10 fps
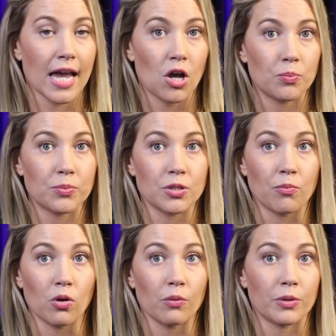to help
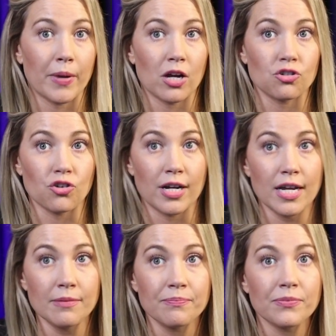support with parent
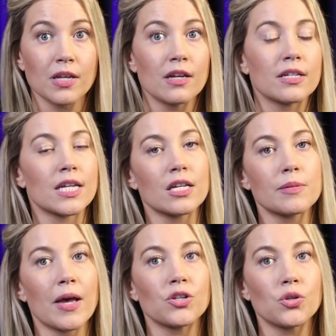training? Tell
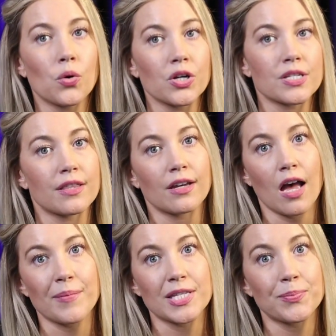us about yours in the
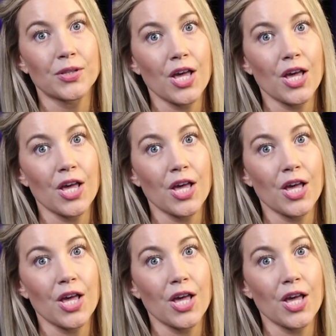comments